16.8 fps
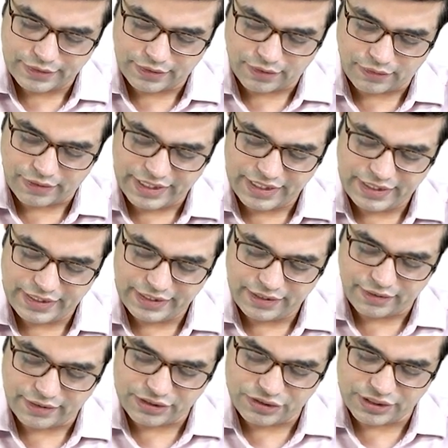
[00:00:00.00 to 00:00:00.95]

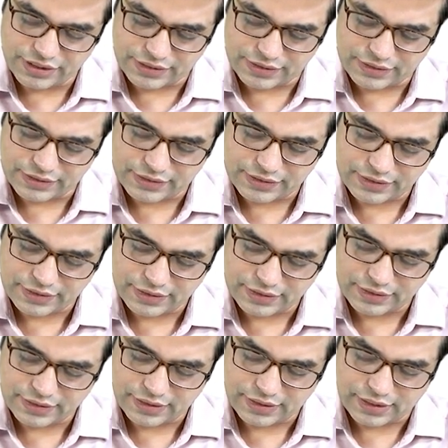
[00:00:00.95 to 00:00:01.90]
rete ridges
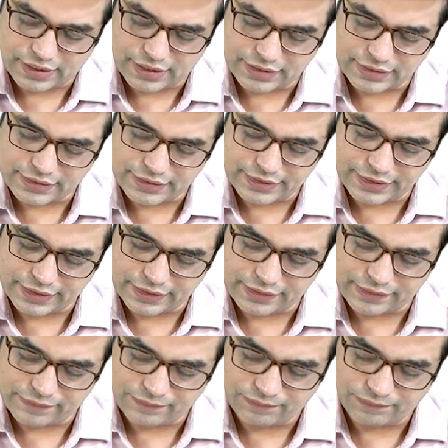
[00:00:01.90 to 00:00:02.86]
are seen.
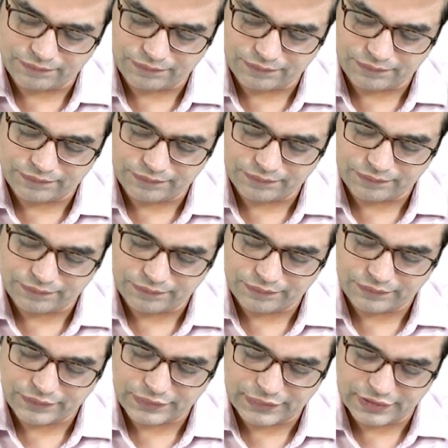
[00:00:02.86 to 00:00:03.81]

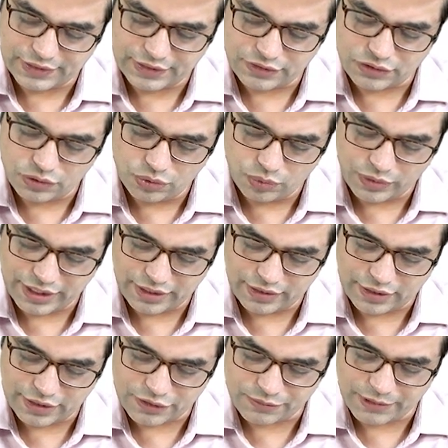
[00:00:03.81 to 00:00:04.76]
There is no
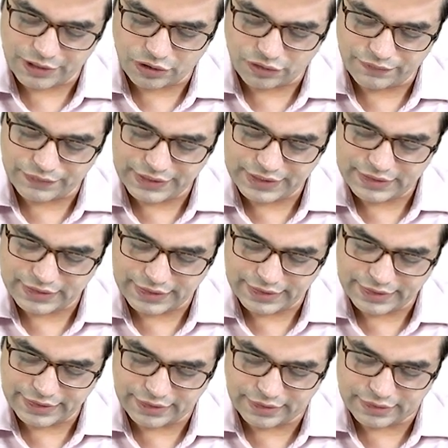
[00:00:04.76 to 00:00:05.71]
enlargement of these
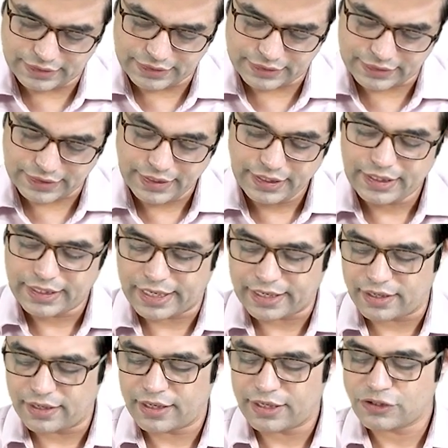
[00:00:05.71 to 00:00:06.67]
rete ridges.
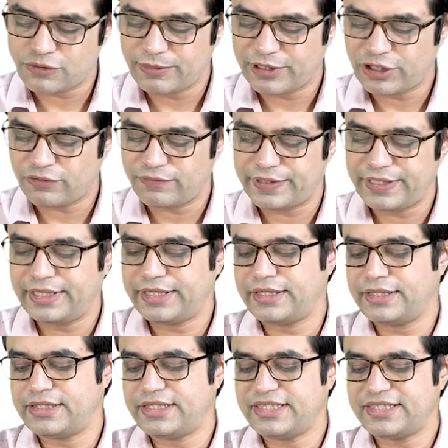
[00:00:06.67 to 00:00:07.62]
Enlargement of rete
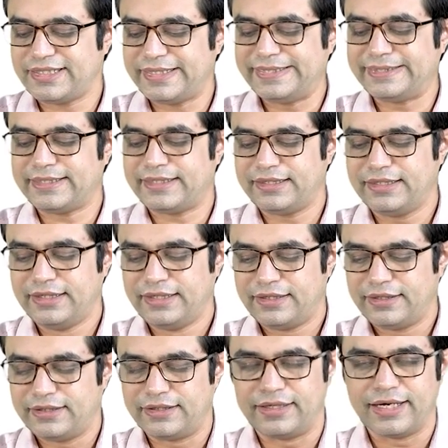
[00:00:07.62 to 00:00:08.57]
ridges is a
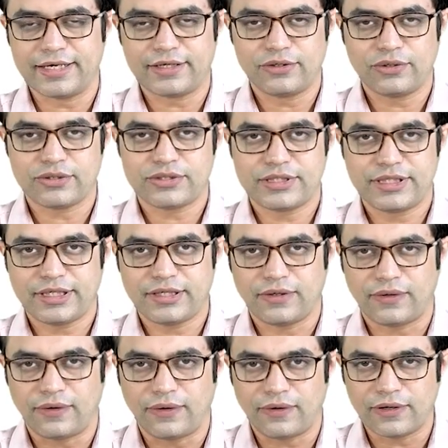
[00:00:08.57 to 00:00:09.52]
diagnostic
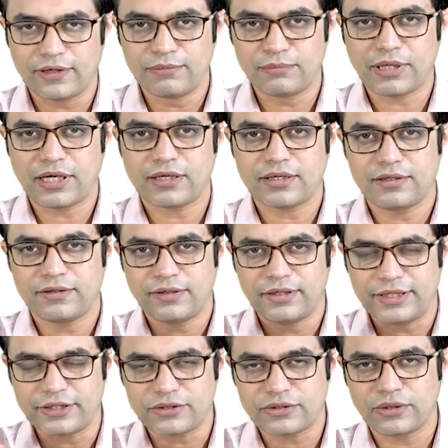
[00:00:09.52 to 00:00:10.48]
hallmark
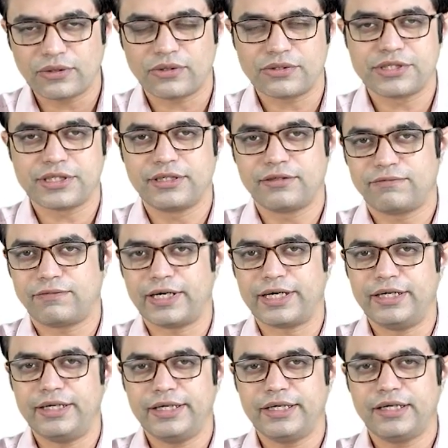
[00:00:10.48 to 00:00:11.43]
histological
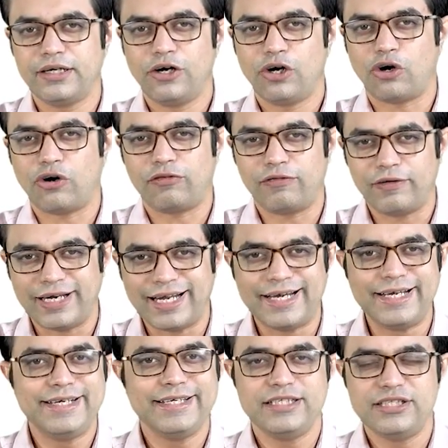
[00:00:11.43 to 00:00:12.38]
finding of
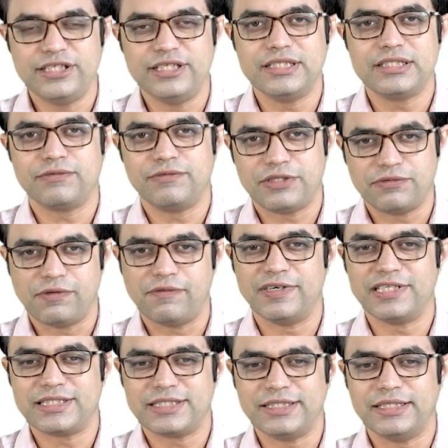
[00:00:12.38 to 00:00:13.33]
lentigines which we
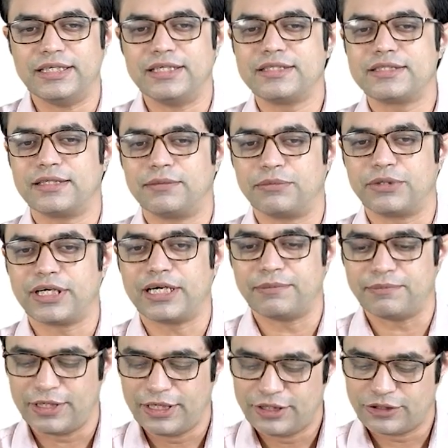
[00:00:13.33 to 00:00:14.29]
will see in some
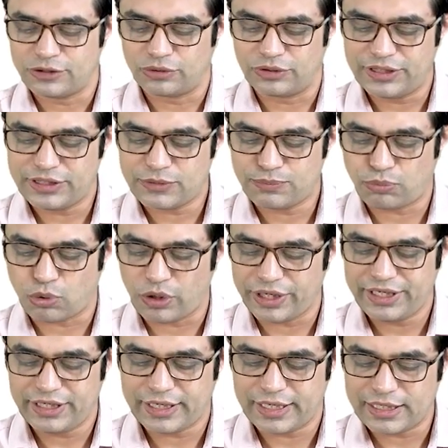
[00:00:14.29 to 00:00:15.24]
time. So, this
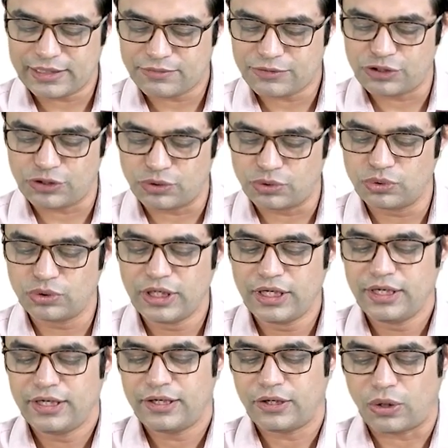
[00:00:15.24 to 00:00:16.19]
point helps you
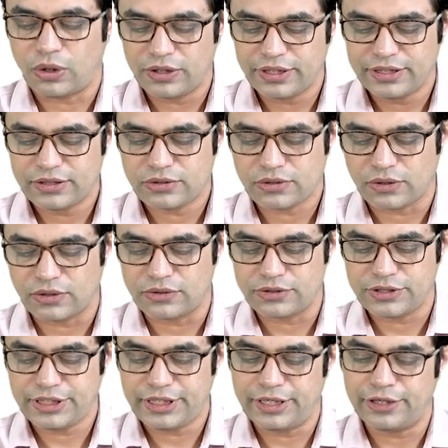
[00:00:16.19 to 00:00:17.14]
on
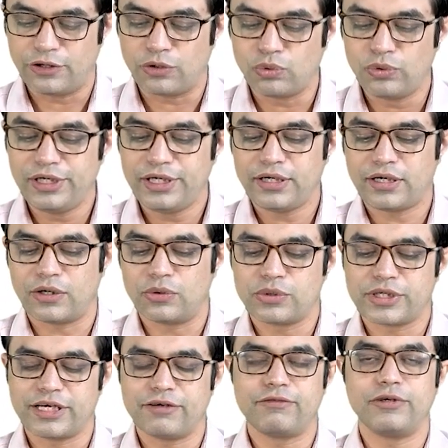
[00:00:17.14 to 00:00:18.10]
histology in ruling
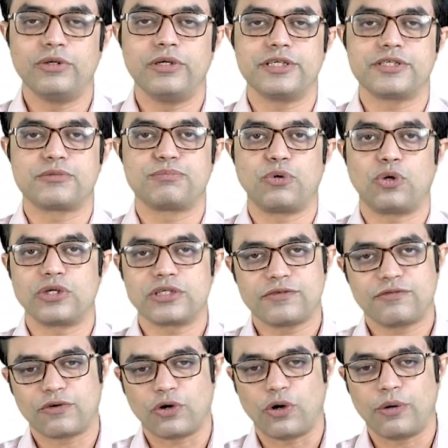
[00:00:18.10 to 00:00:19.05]
out Cafe au lait
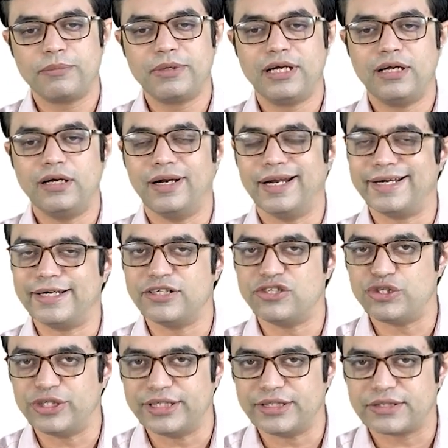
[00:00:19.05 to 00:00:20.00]
spots from
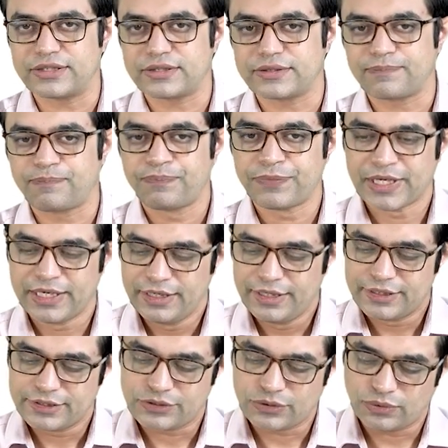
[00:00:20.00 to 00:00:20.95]
lentigines.
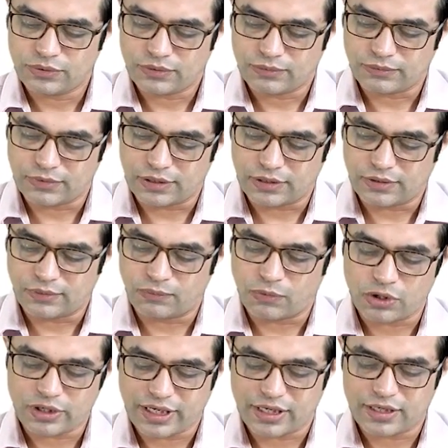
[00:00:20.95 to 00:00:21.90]
So,
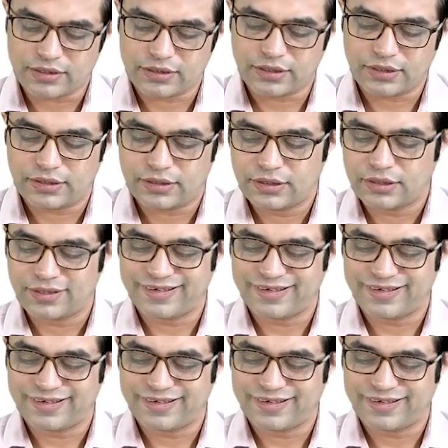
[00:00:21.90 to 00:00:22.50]
what are the